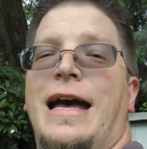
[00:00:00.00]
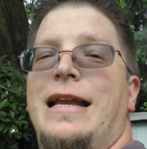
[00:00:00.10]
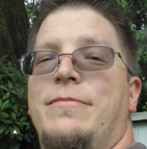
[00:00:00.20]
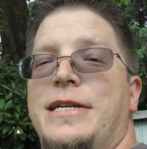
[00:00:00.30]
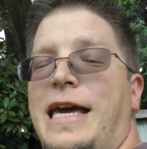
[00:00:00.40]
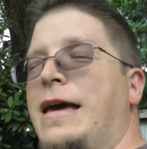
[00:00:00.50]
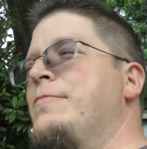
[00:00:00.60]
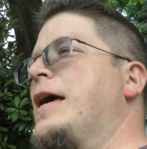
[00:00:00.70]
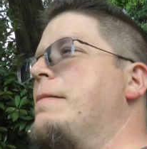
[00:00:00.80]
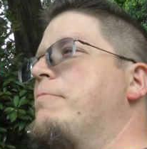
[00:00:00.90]
and it
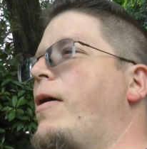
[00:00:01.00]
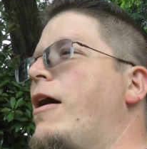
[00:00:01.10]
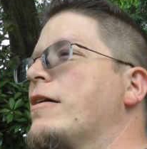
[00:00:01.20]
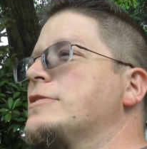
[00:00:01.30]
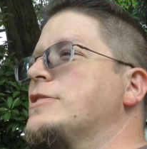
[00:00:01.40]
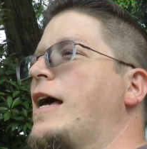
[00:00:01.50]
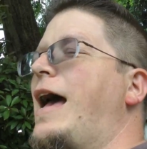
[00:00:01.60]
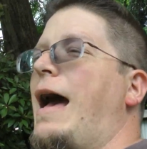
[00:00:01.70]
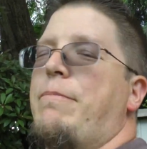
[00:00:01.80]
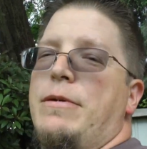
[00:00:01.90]
became a boxed
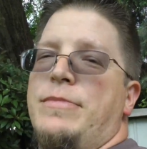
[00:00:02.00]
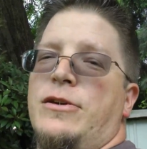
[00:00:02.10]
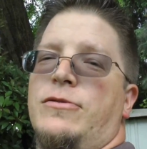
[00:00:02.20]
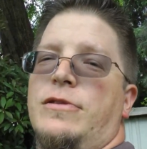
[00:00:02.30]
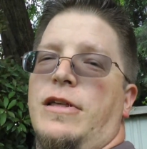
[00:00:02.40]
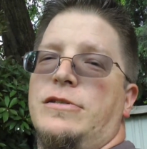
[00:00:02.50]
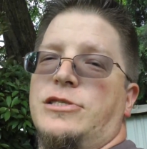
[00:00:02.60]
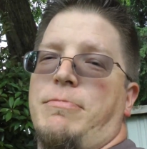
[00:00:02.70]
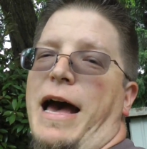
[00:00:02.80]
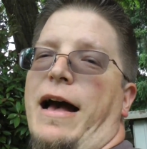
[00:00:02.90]
Happy Meal
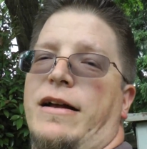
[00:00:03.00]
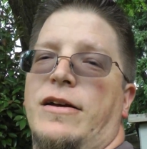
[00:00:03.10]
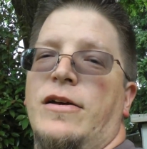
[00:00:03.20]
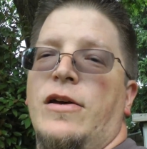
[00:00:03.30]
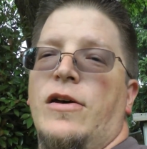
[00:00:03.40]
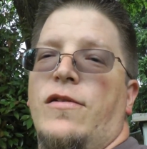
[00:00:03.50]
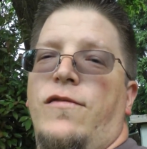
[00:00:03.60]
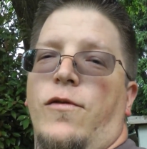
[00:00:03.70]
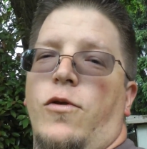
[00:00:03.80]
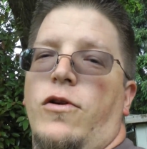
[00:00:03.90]
lunch pack
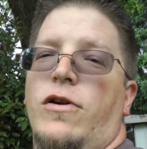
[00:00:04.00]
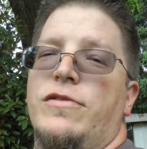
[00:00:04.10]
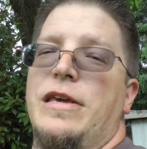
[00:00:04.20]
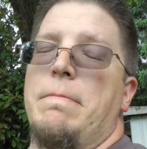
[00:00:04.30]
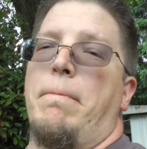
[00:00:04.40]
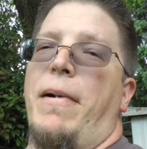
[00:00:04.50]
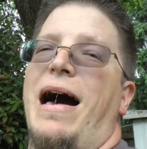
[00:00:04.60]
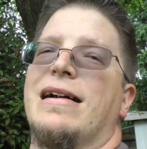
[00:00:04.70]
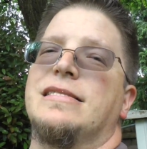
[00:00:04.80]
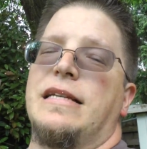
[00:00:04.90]
for the
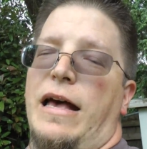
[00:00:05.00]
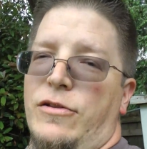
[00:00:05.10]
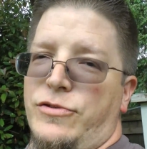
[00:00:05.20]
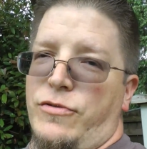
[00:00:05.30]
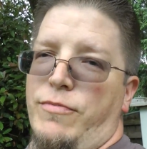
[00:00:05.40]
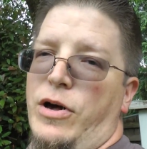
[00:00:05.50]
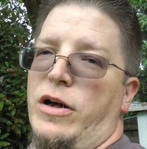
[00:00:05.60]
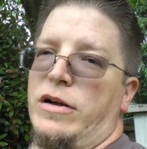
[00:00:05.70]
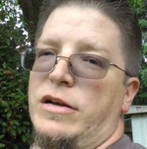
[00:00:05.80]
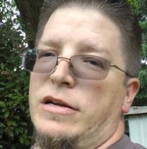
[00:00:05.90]
box elder bug.